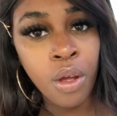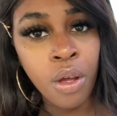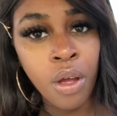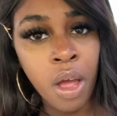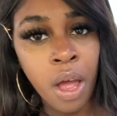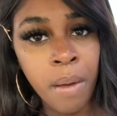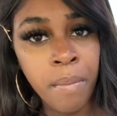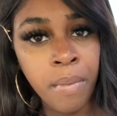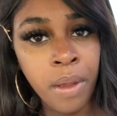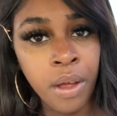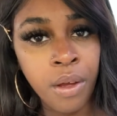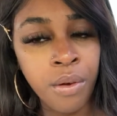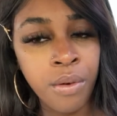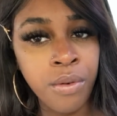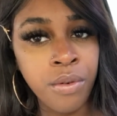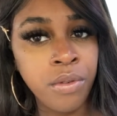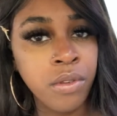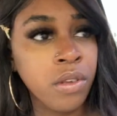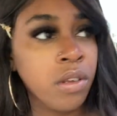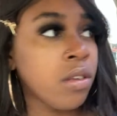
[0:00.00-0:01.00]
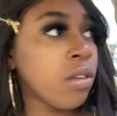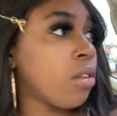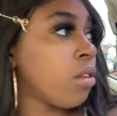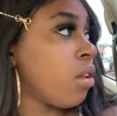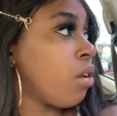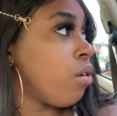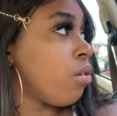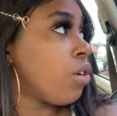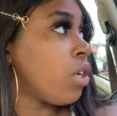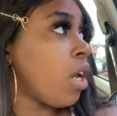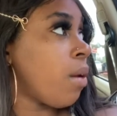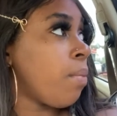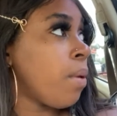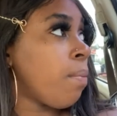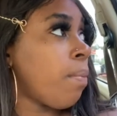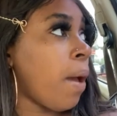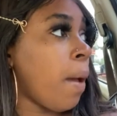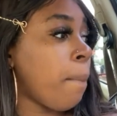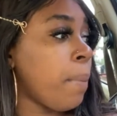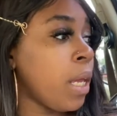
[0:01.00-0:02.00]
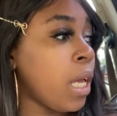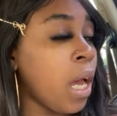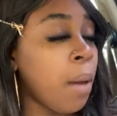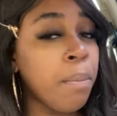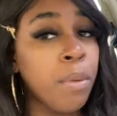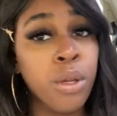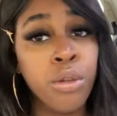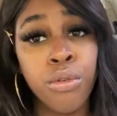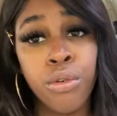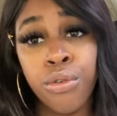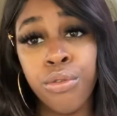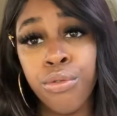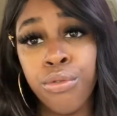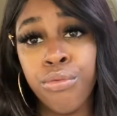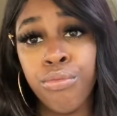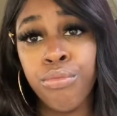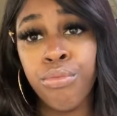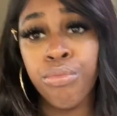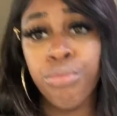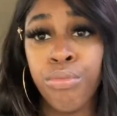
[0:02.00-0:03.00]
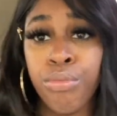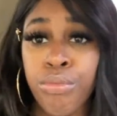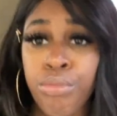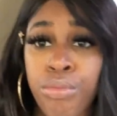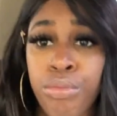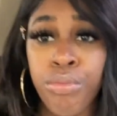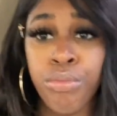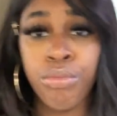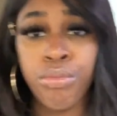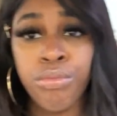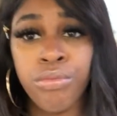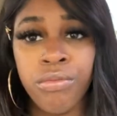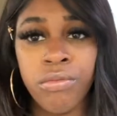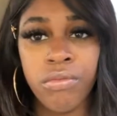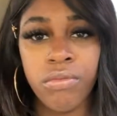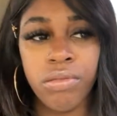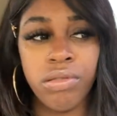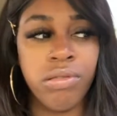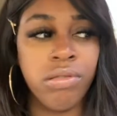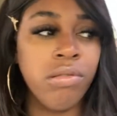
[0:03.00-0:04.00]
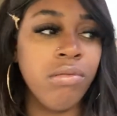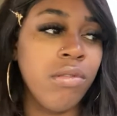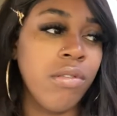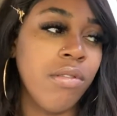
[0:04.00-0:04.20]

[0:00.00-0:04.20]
I'm like, who's this little chubby puppy coming through?